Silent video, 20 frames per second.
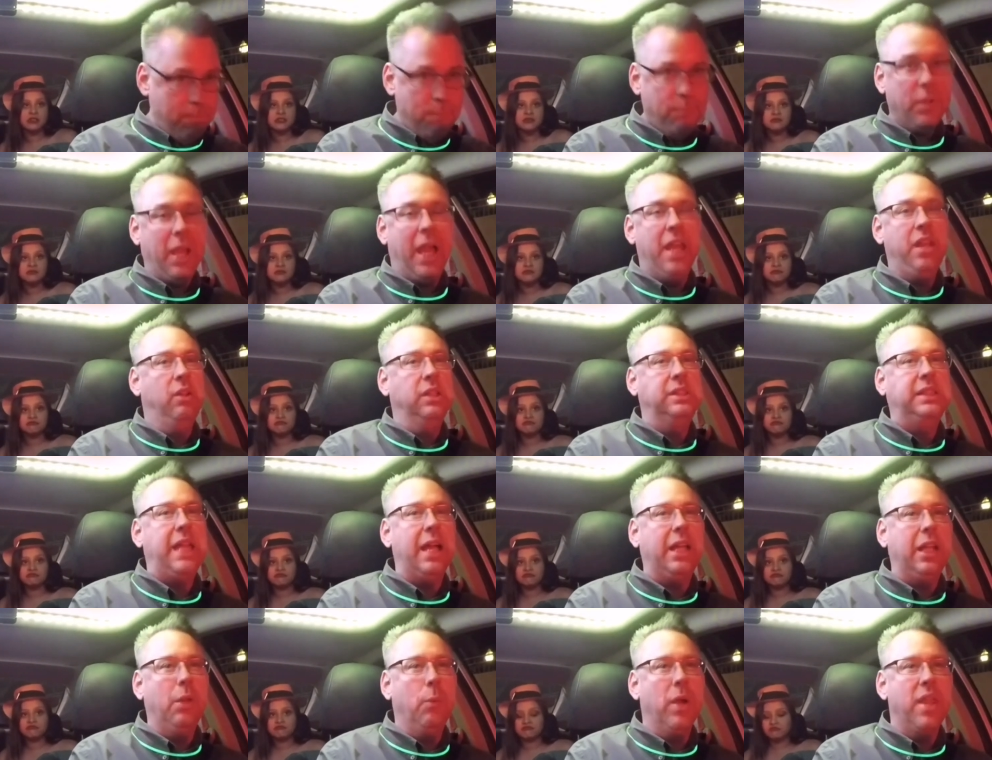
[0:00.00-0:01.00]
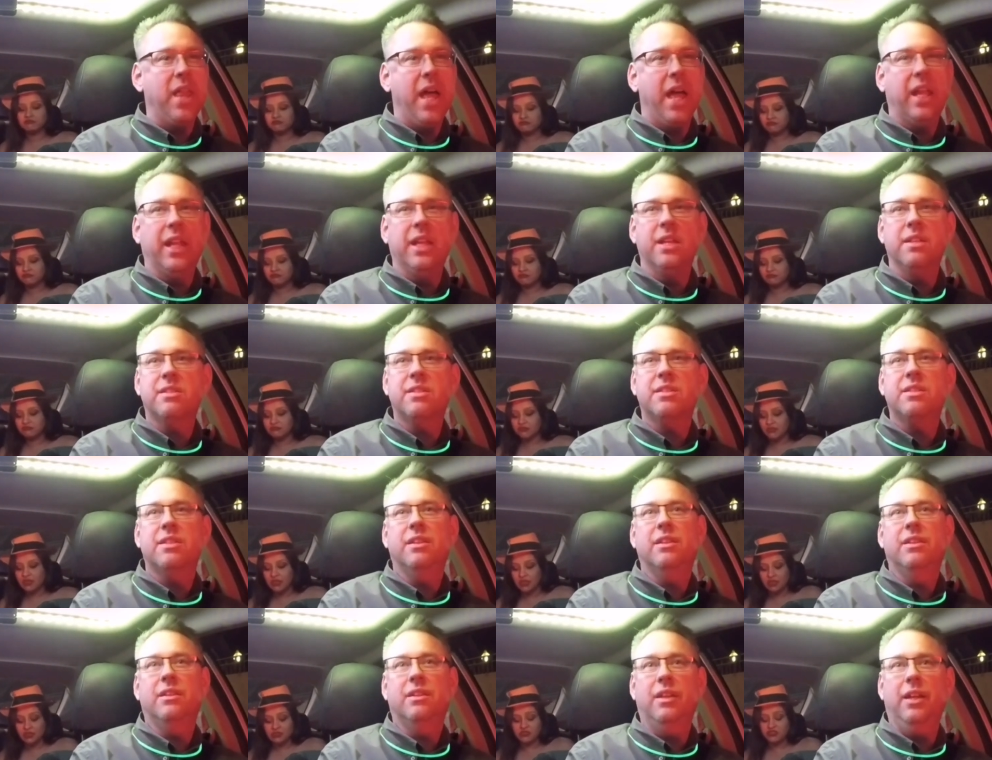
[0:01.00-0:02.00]
Speaker 1: Yep. I know exactly where that is.
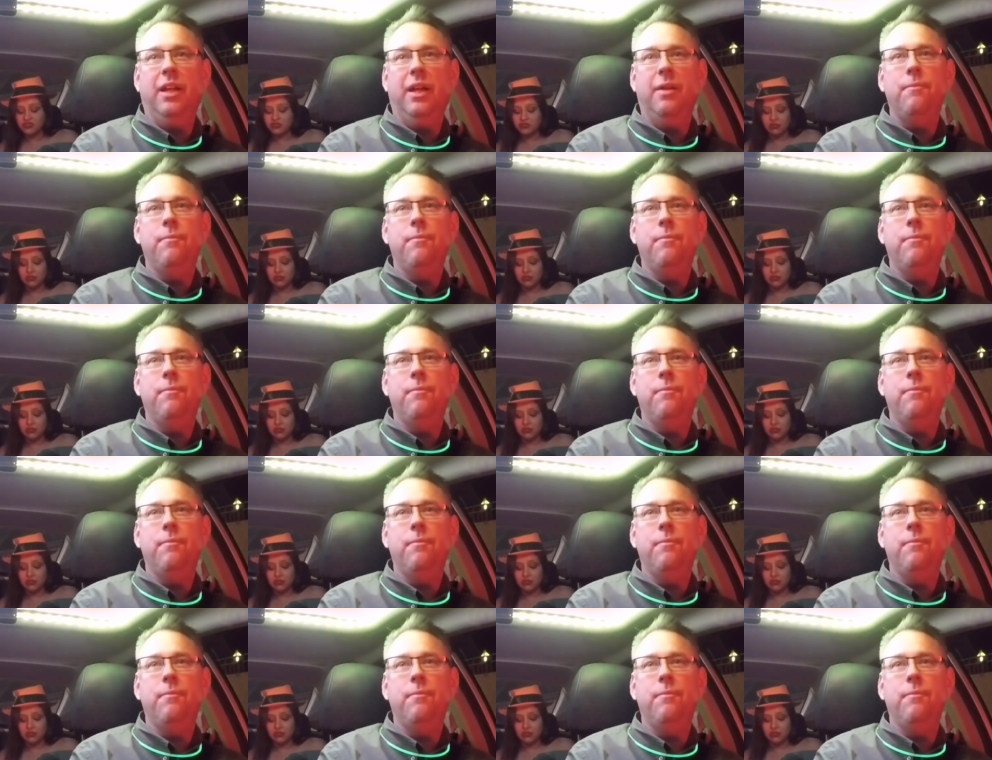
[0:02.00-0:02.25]
Yeah, yeah.